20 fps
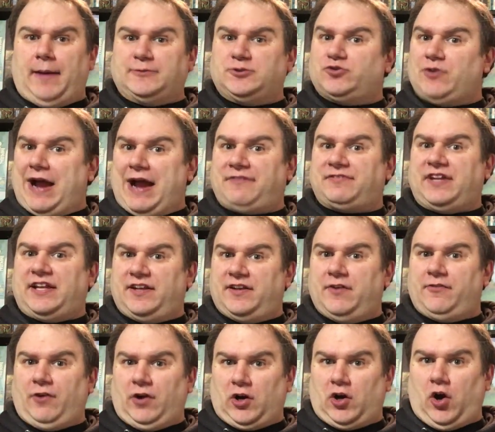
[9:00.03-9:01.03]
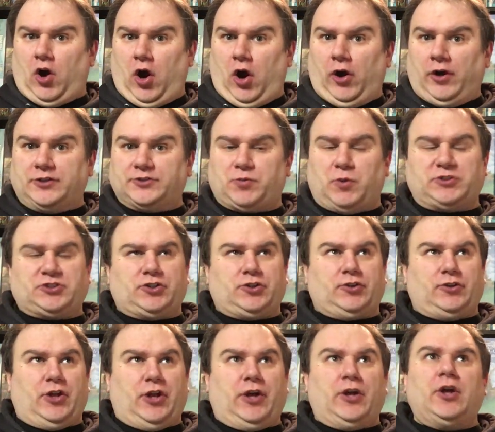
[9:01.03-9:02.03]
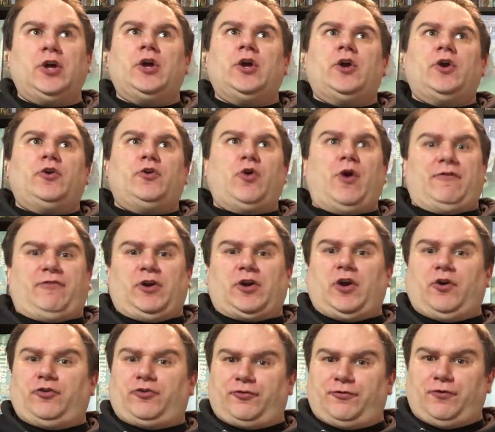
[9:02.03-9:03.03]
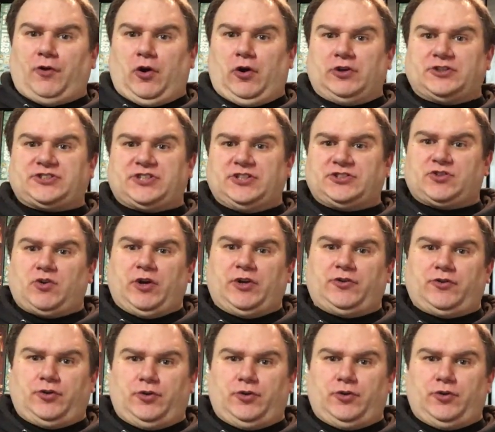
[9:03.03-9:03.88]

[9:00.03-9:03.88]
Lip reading: drafting different cards. Whoever goes first is going